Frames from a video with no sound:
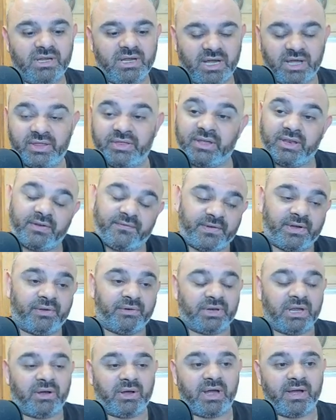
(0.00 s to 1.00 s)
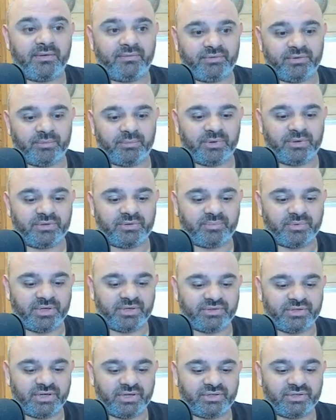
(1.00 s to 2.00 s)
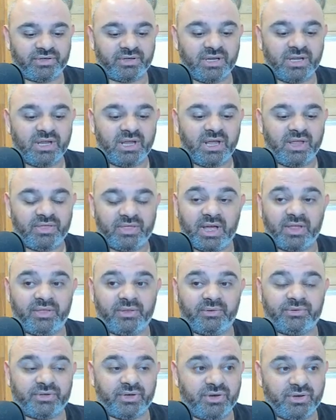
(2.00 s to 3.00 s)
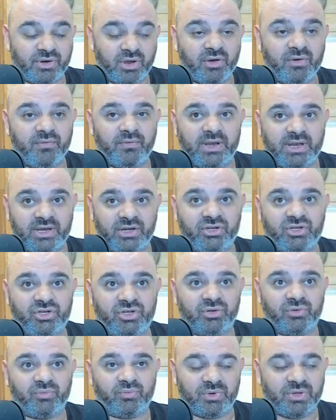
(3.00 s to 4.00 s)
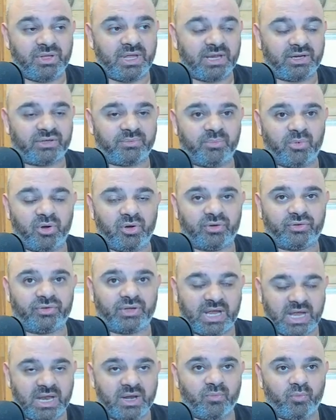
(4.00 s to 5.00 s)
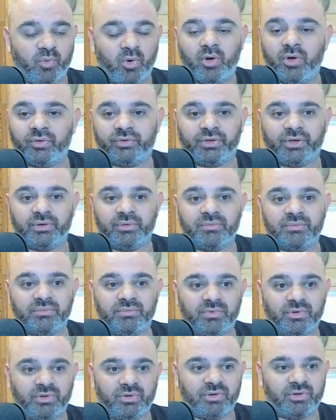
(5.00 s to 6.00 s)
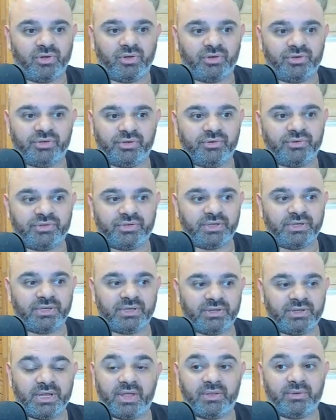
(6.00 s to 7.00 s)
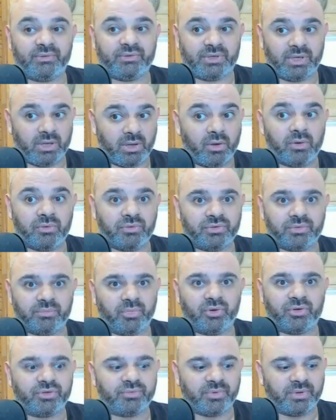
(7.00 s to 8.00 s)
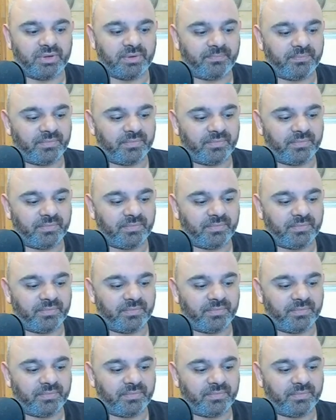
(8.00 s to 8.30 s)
And then I found out after I went to PlayStation that there was a known issue with Xbox and Warzone on Call of Duty, that there was loads of bugs with it.